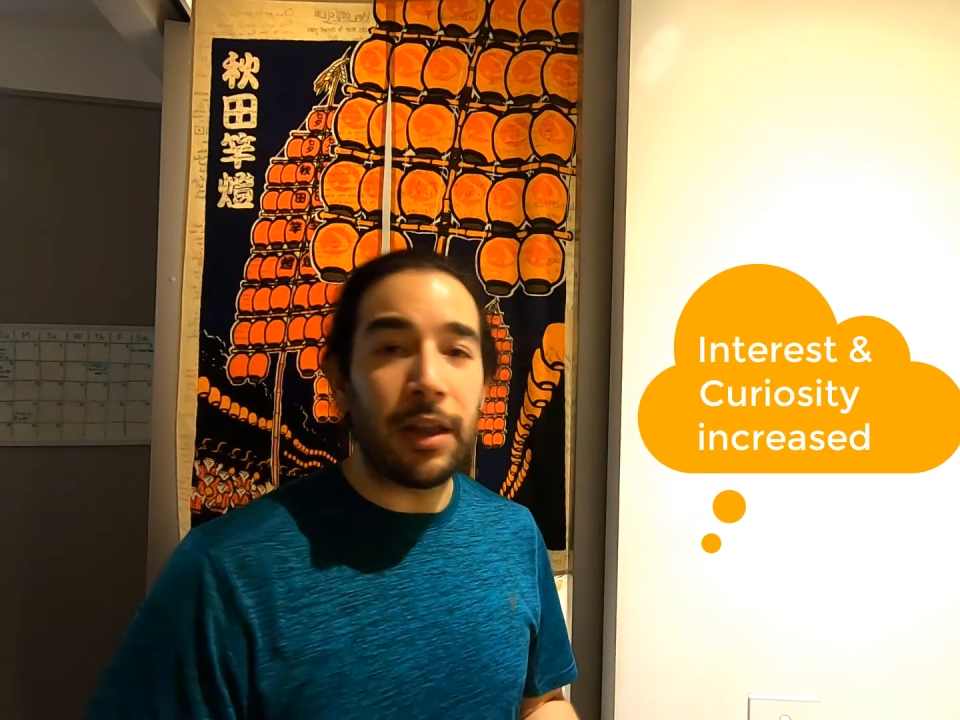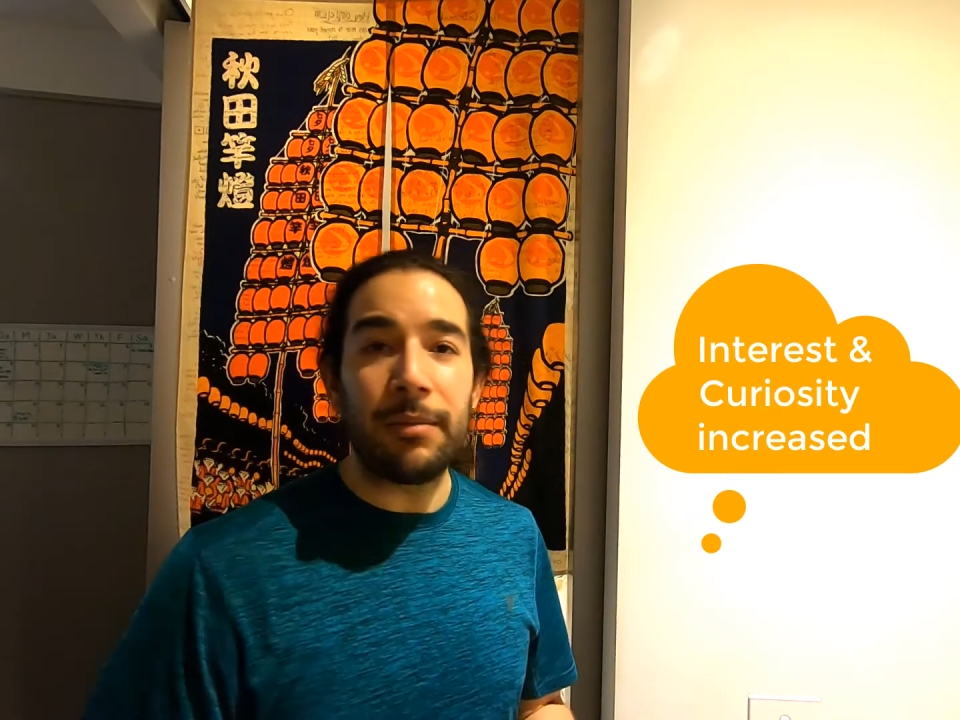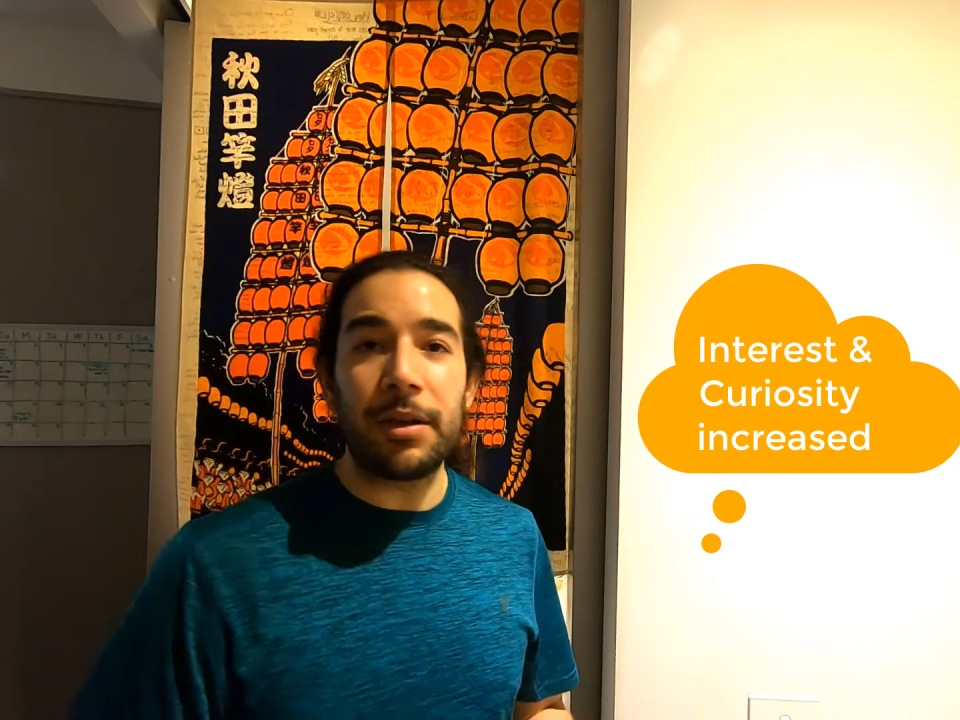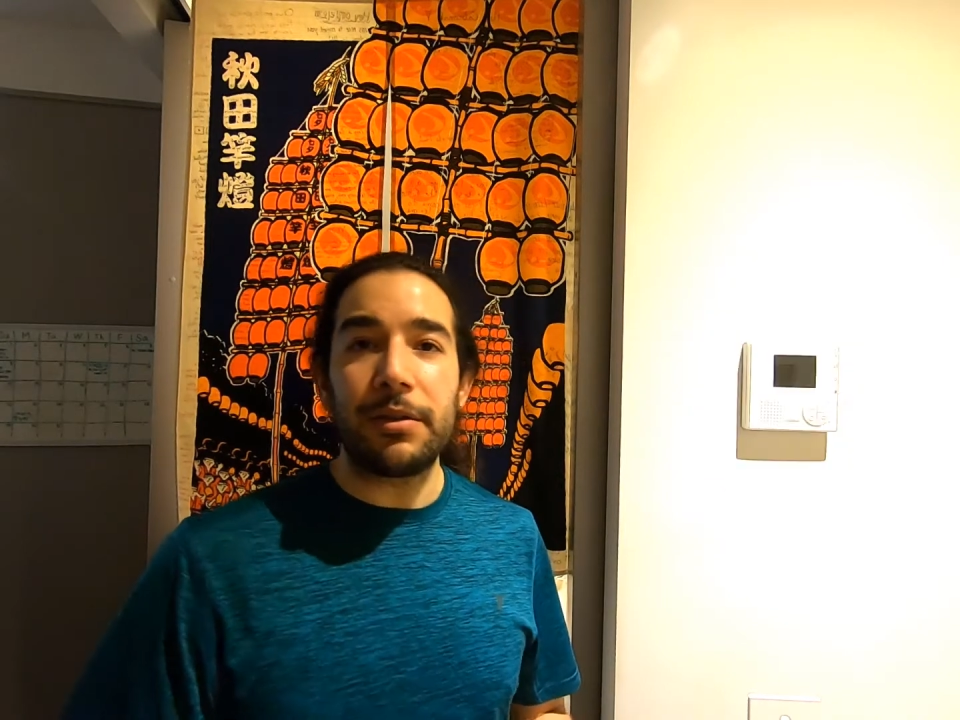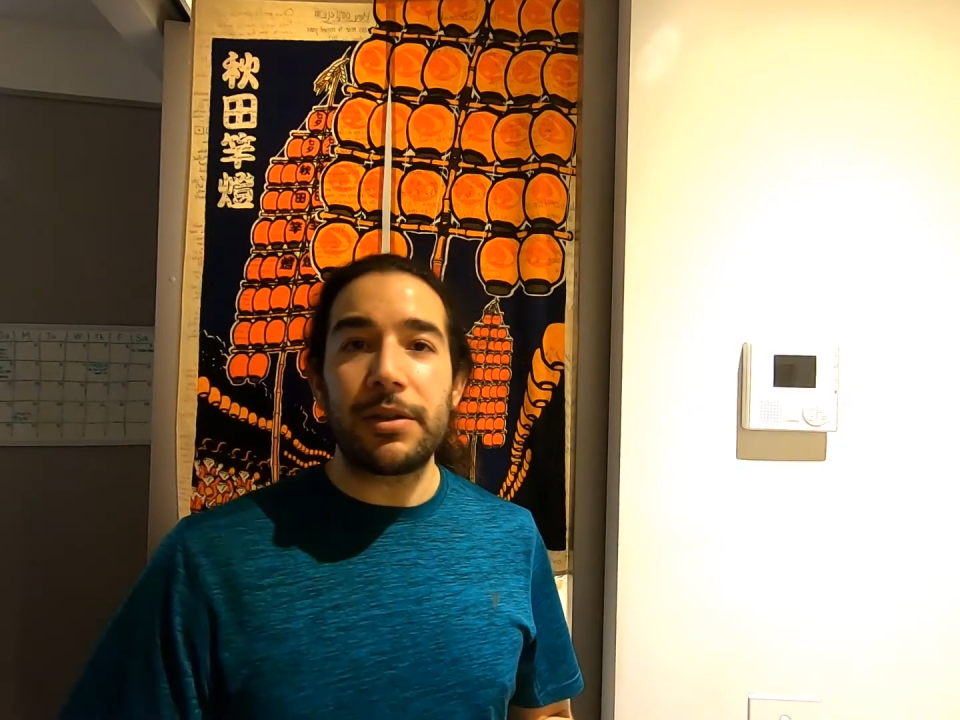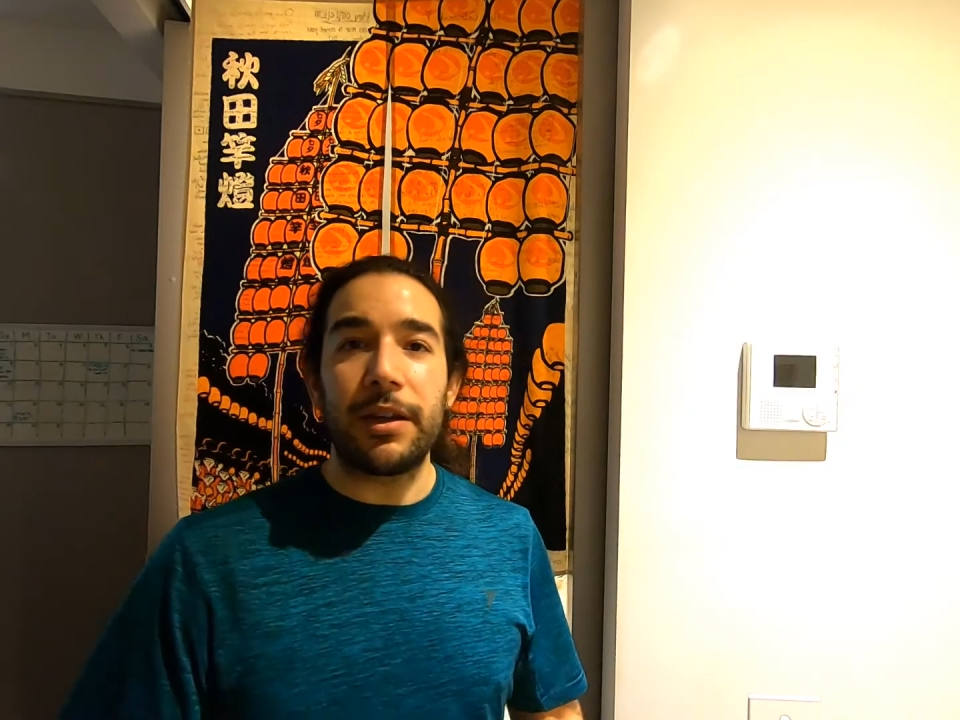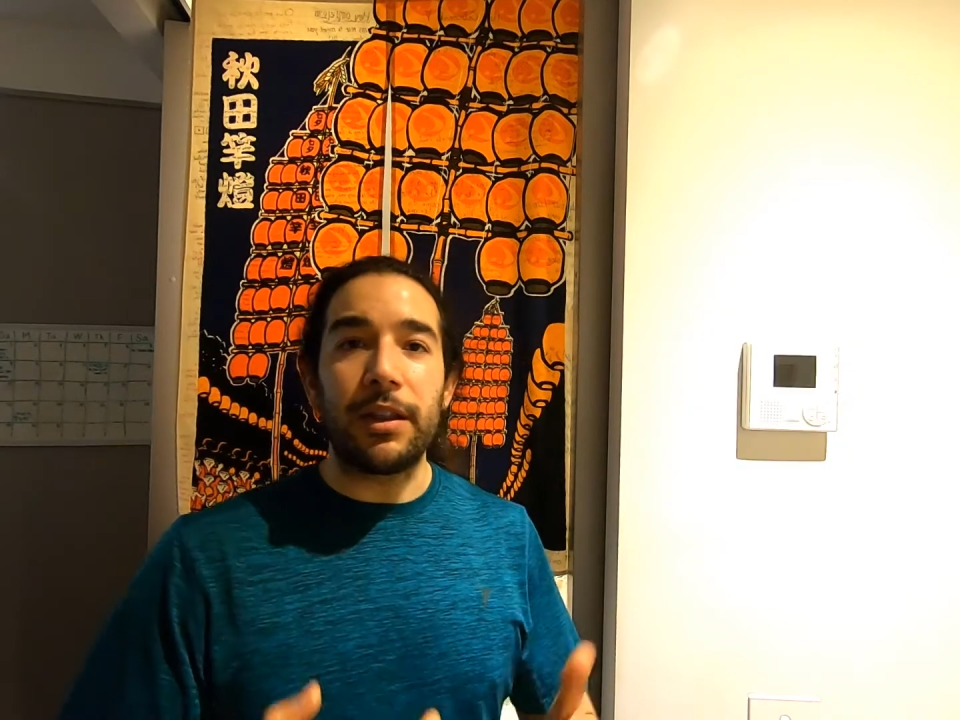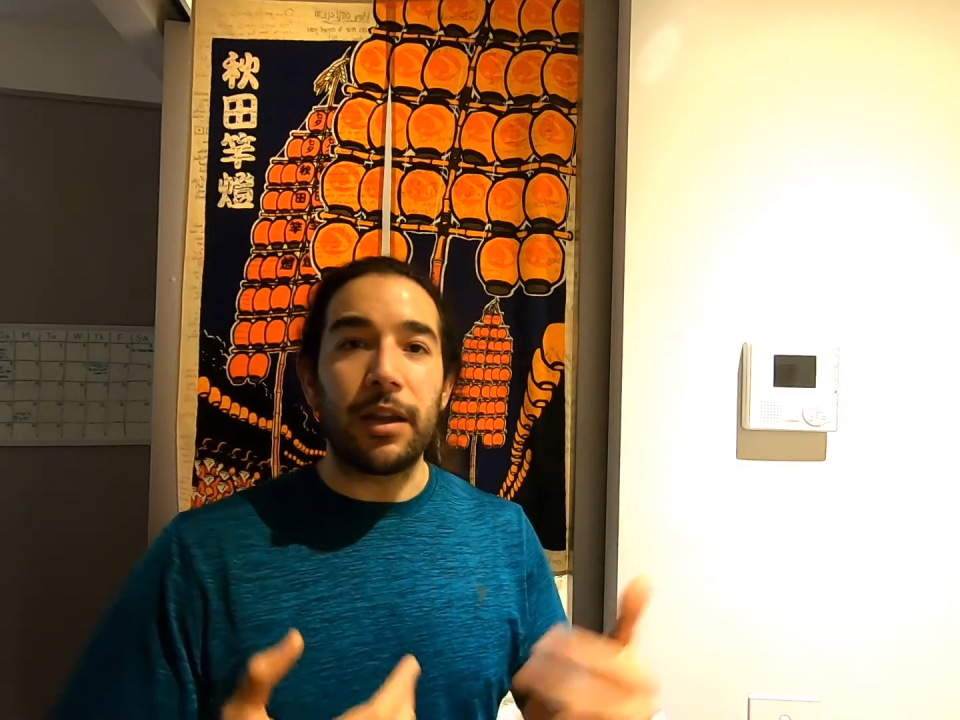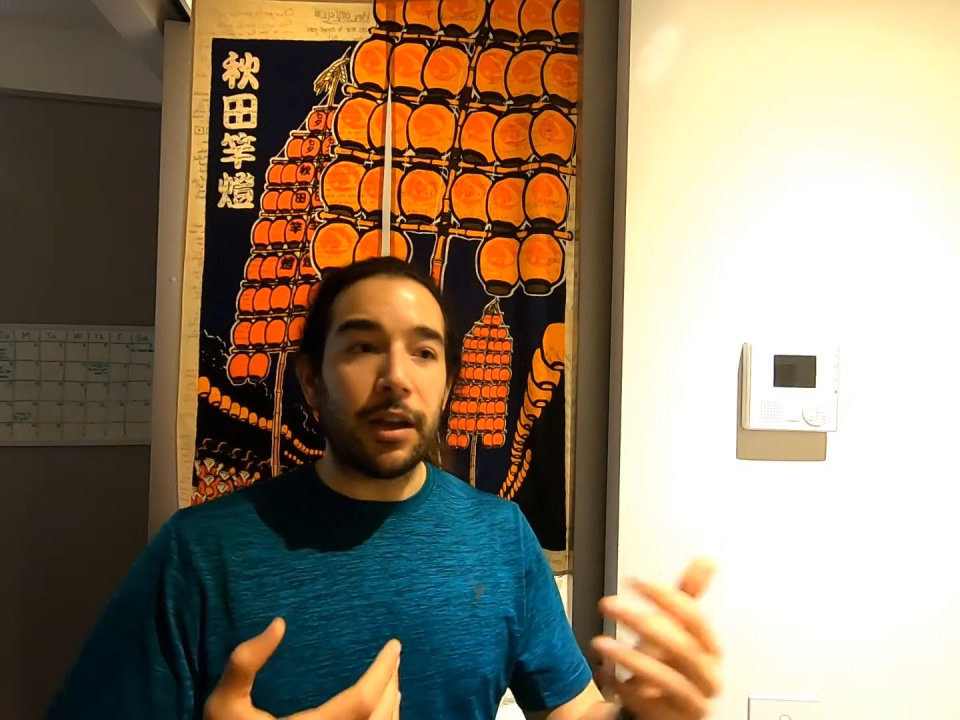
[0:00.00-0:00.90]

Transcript: I'm interested in the